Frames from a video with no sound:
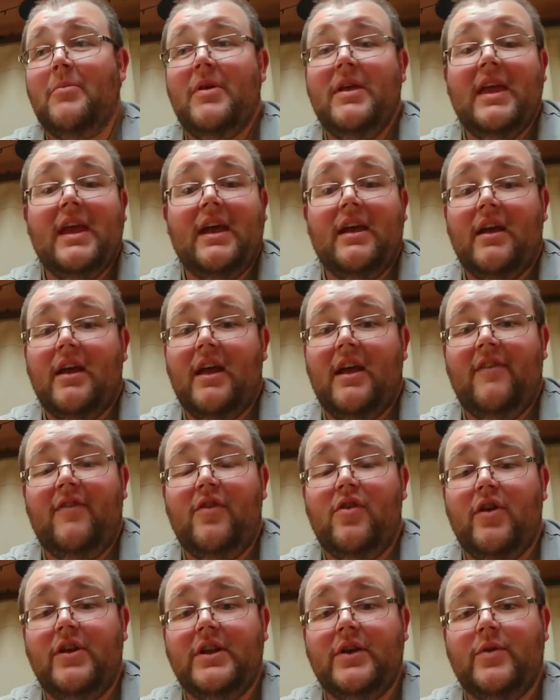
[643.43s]
But yeah, if
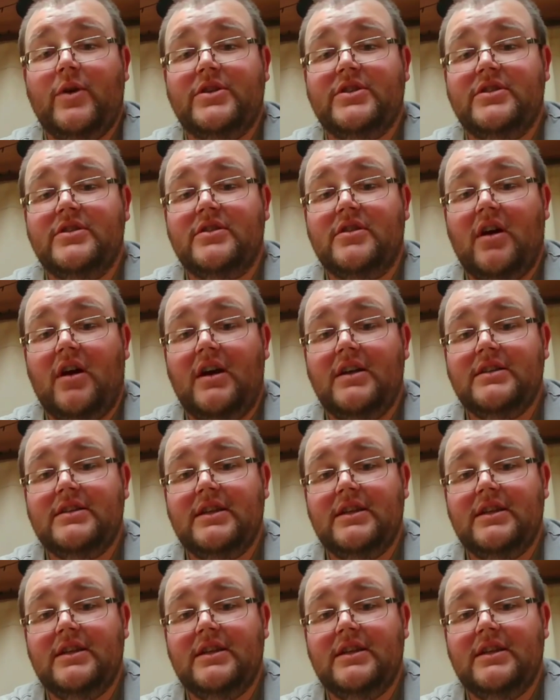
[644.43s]
you've got any questions, guys,